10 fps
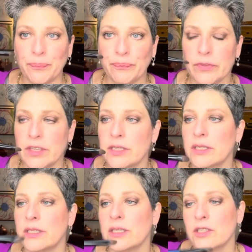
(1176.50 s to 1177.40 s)
This
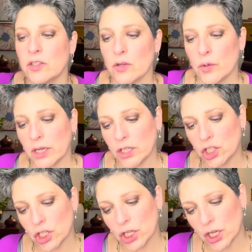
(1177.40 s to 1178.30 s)
is the Sonia
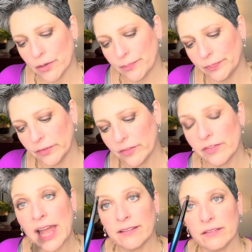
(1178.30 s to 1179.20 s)
G
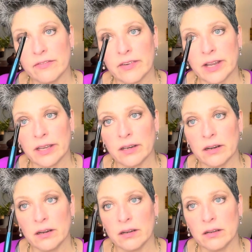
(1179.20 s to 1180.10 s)
flat
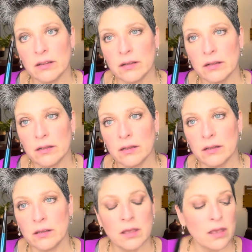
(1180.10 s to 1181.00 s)
definer.
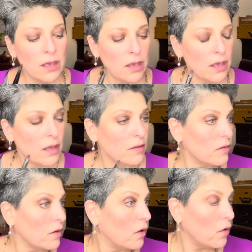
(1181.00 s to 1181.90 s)
And
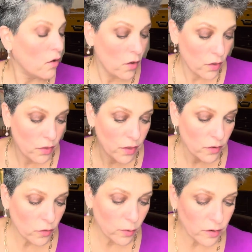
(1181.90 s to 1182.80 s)
so
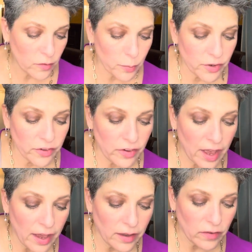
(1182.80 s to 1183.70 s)
this one is
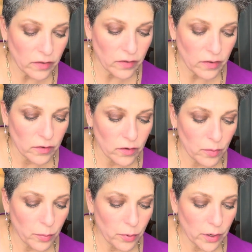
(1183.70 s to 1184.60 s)
precise. So
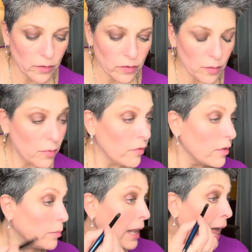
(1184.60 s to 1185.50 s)
I'm putting some of the
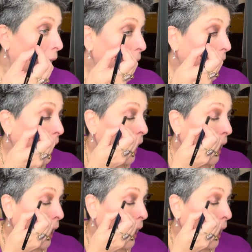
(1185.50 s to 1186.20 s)
black